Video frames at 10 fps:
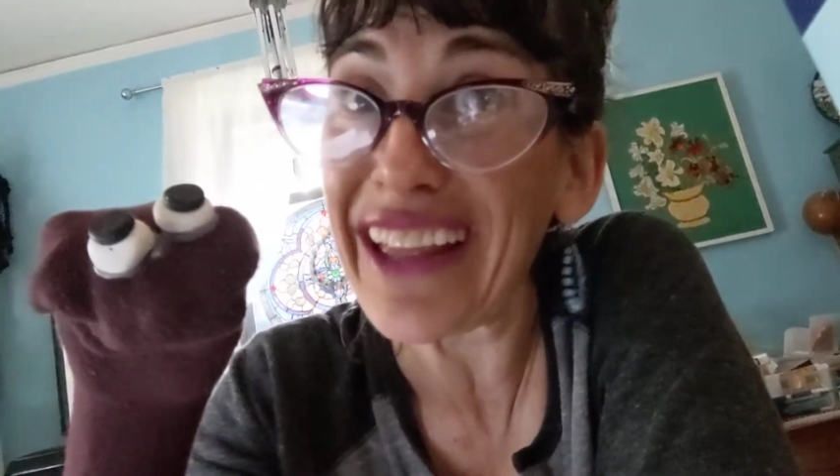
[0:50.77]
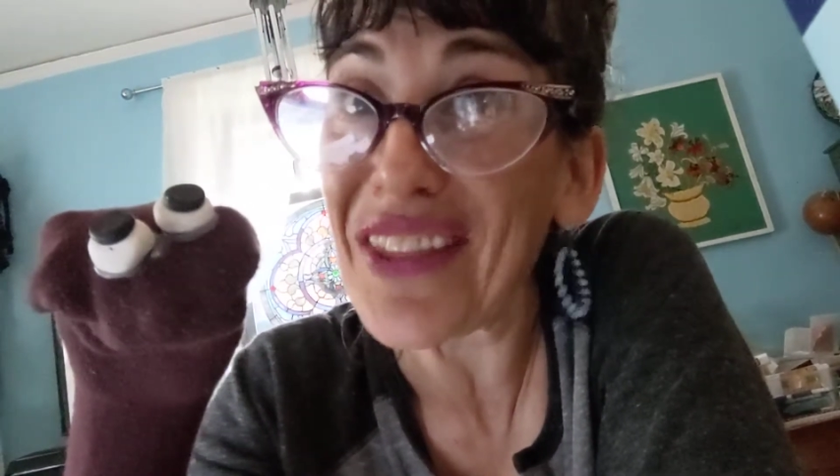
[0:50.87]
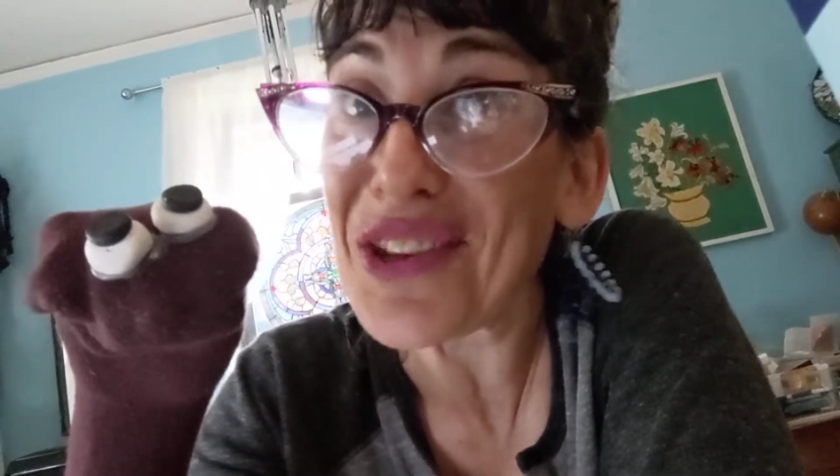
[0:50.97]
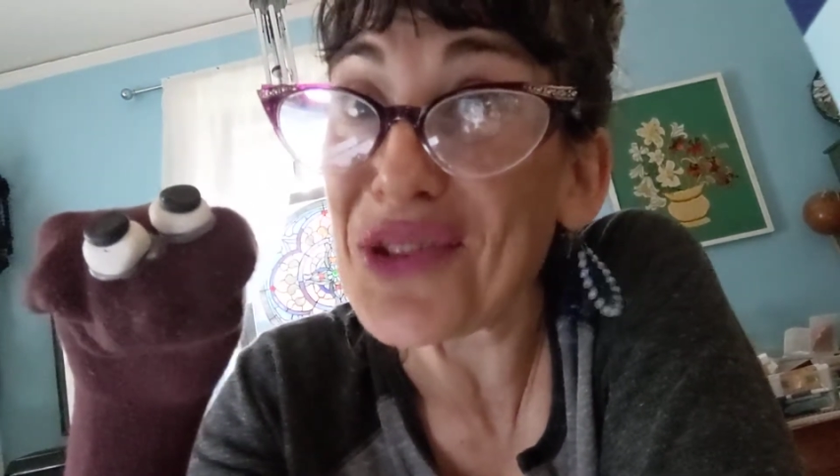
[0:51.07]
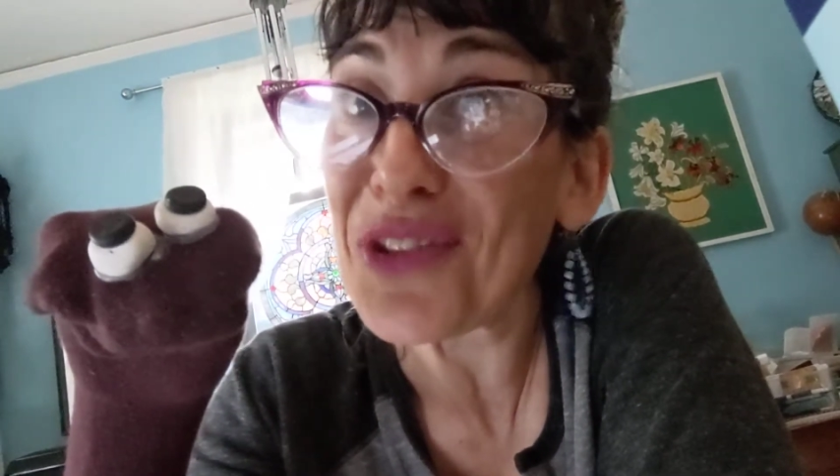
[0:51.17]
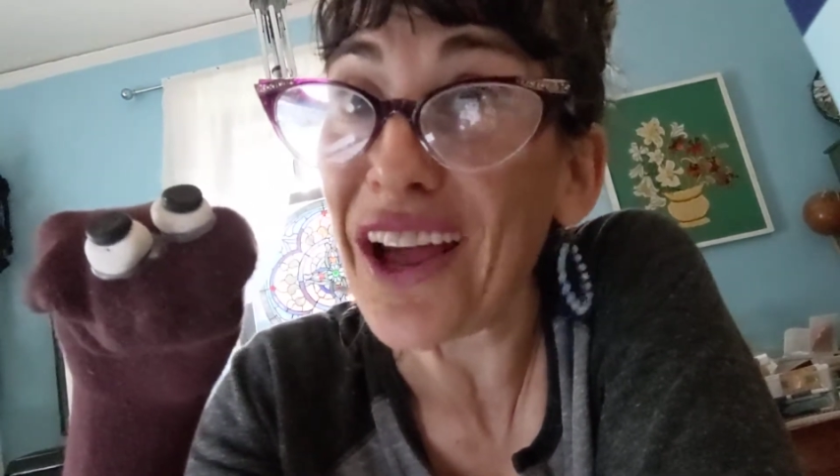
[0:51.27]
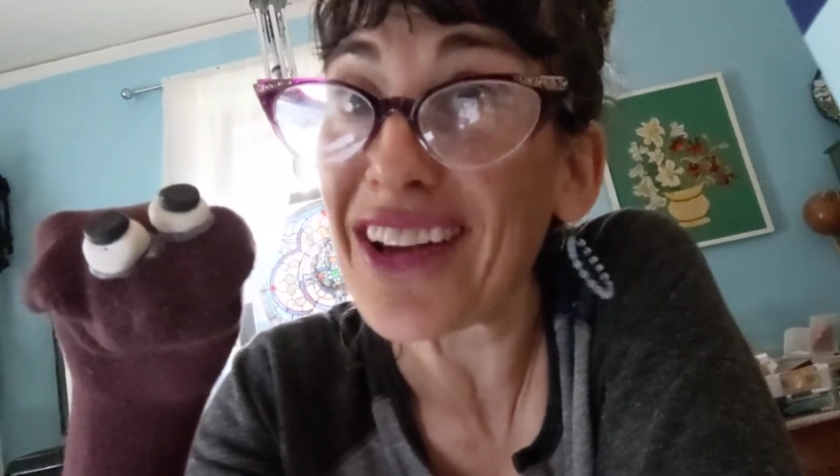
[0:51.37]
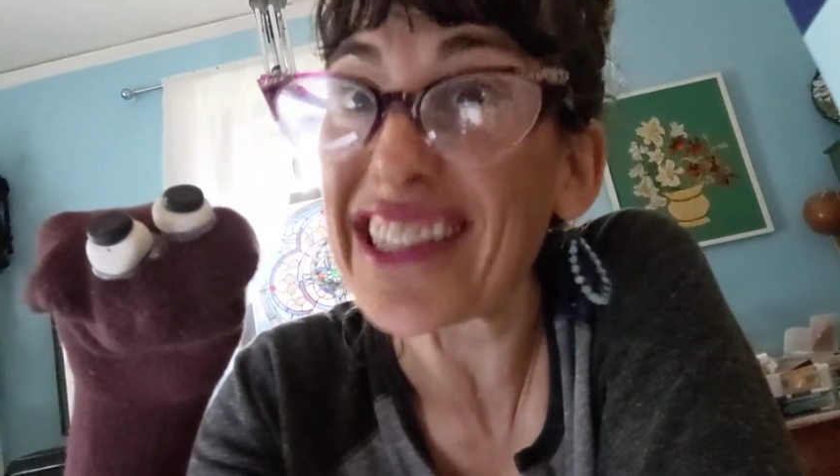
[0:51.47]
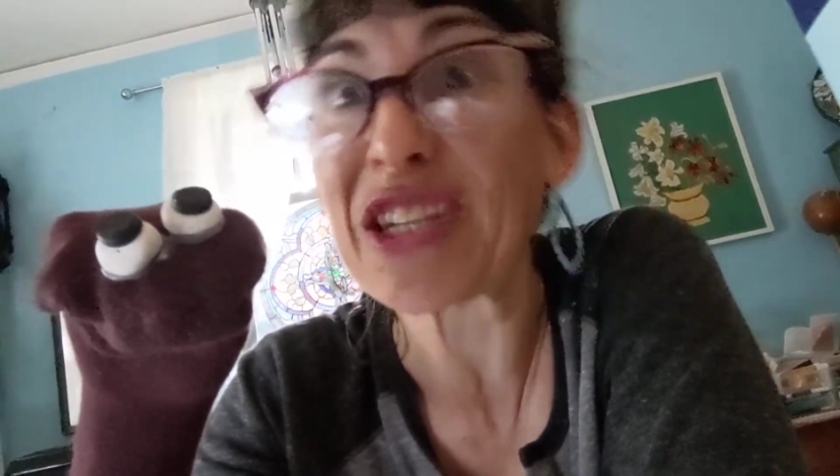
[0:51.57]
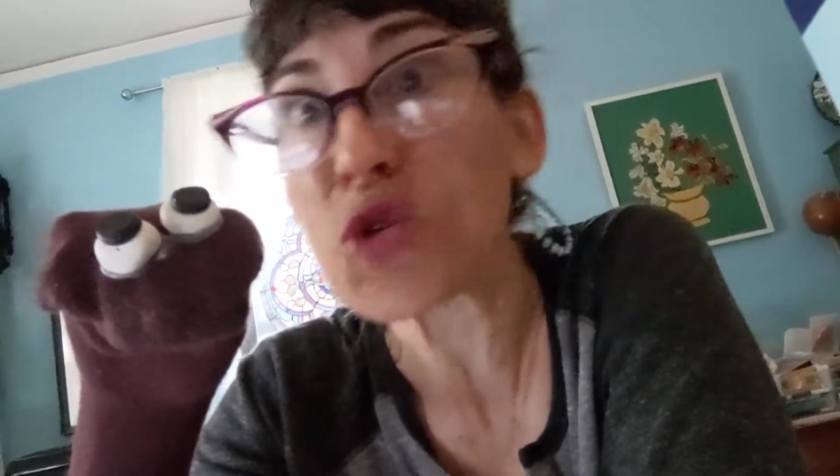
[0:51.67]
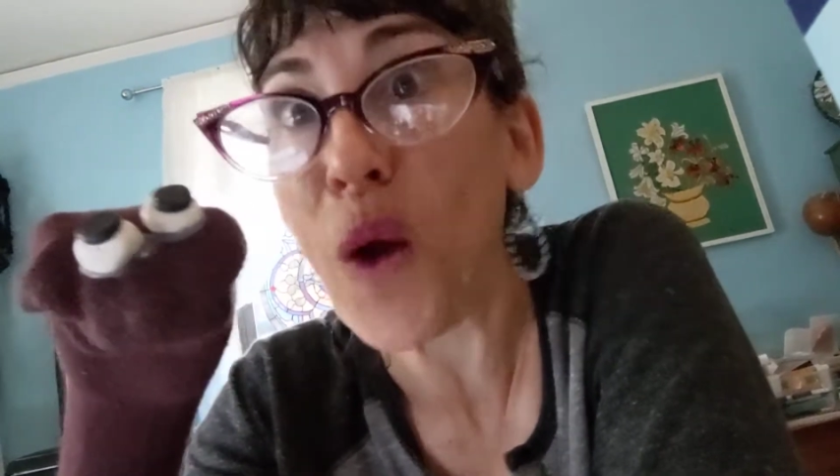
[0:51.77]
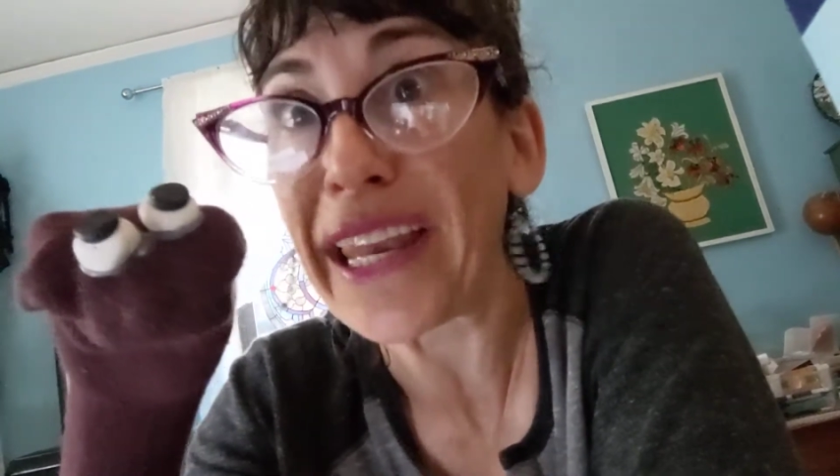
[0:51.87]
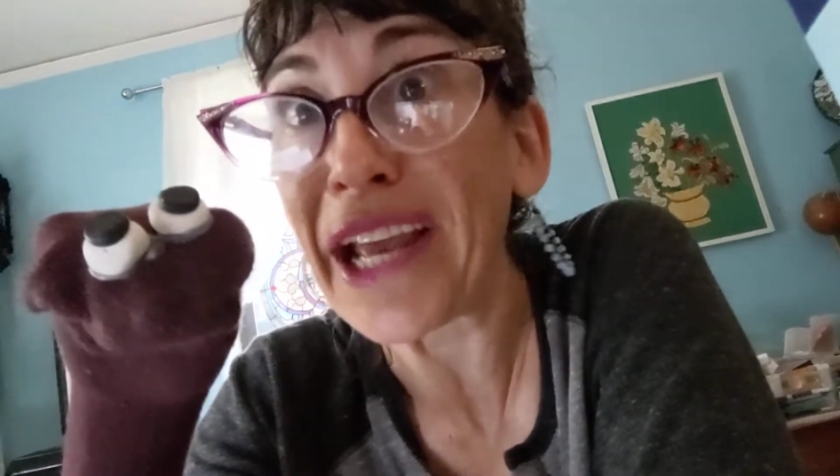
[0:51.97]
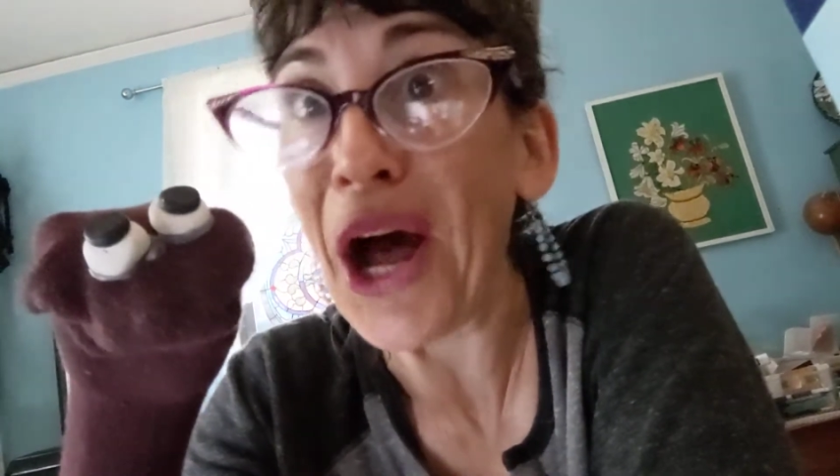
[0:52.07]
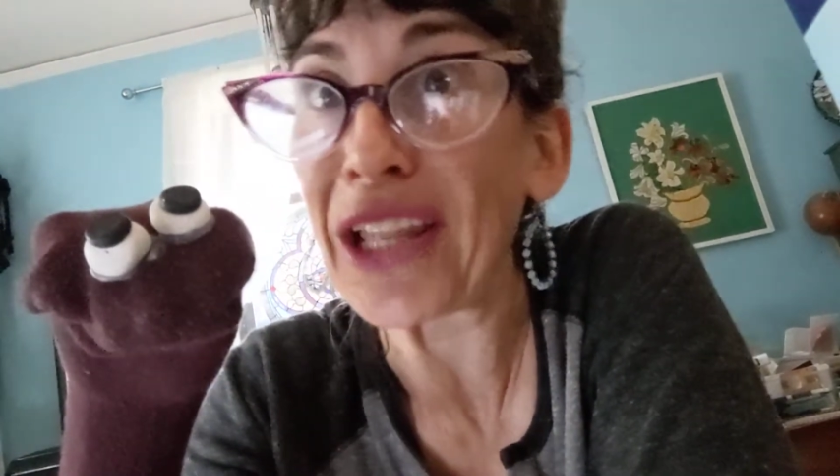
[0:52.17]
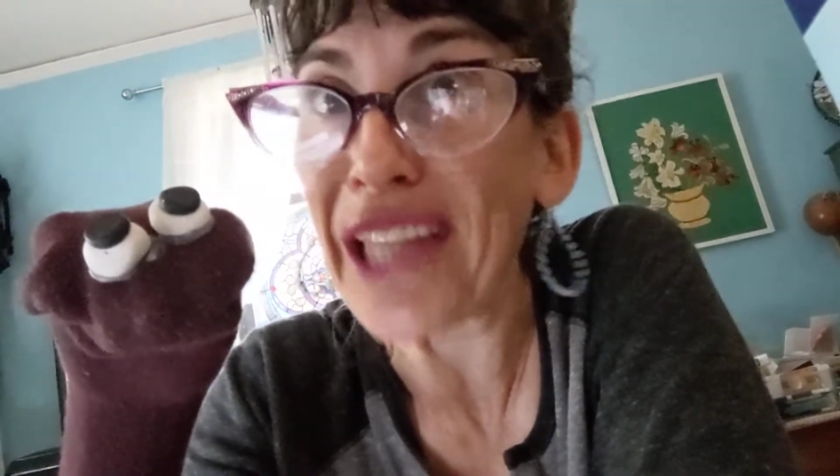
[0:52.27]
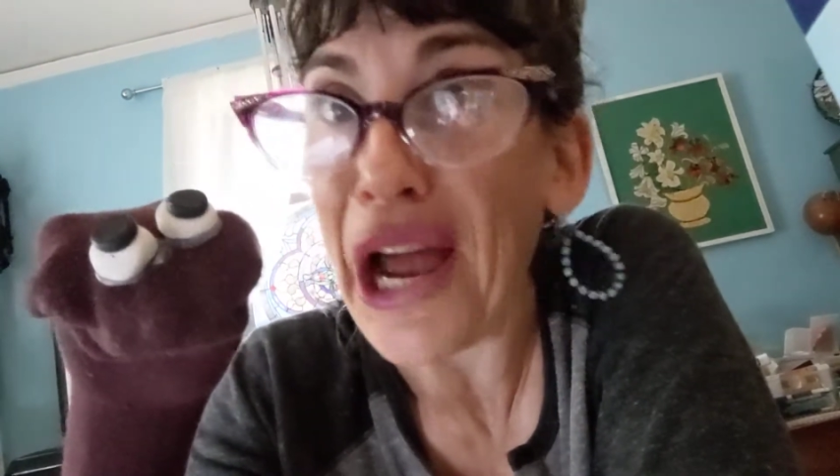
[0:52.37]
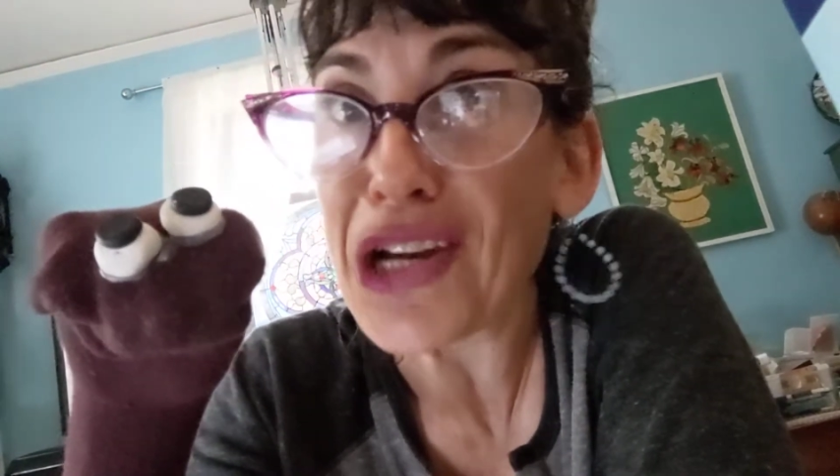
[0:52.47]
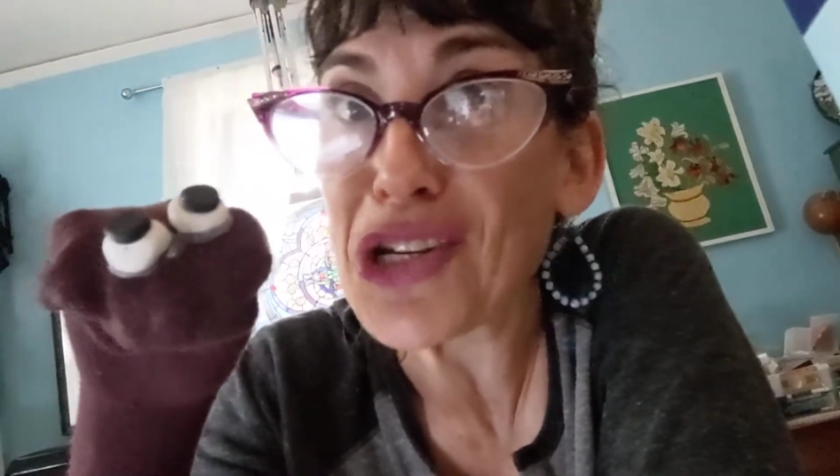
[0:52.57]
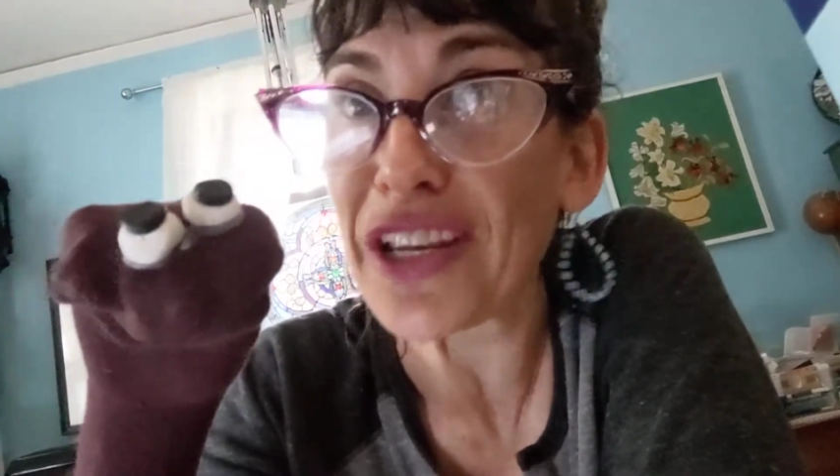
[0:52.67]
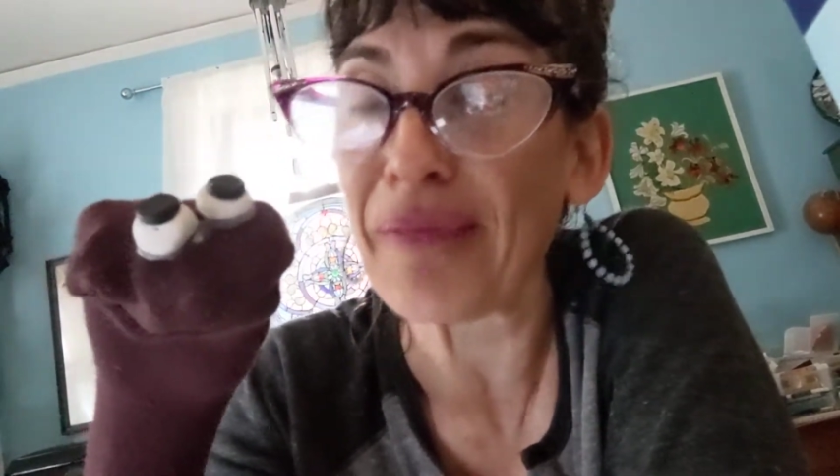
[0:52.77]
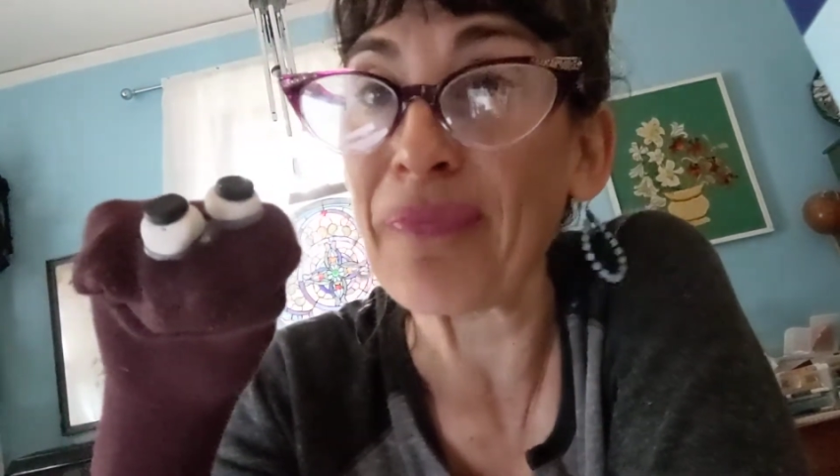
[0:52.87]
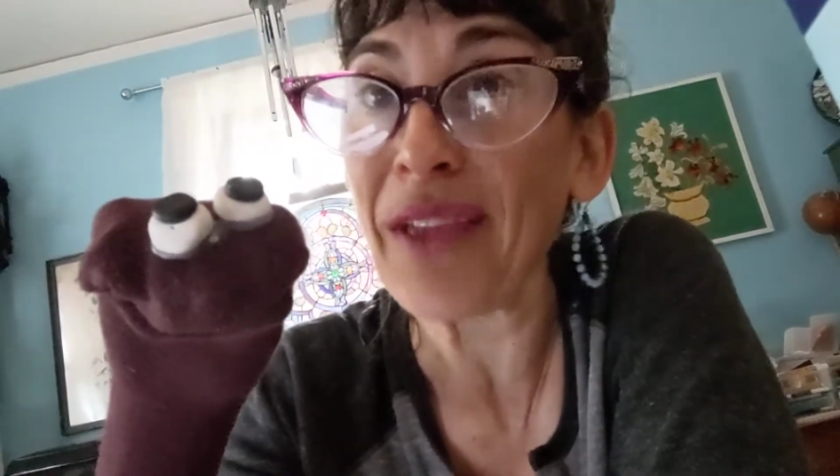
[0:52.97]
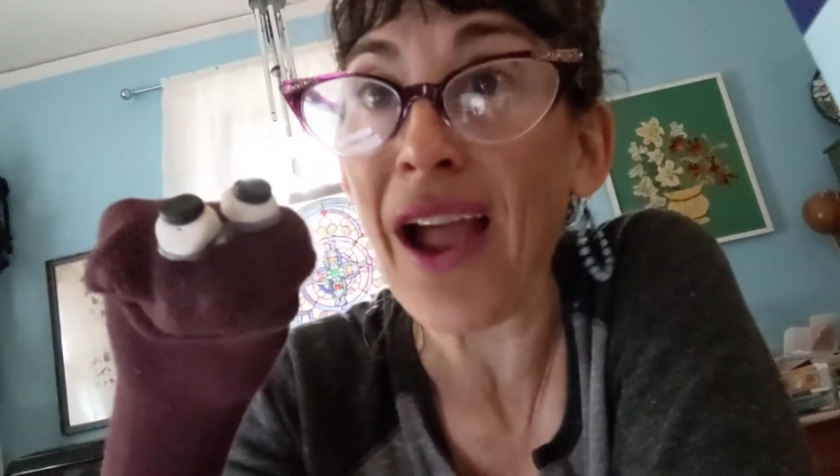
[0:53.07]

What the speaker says: in the 2020 election.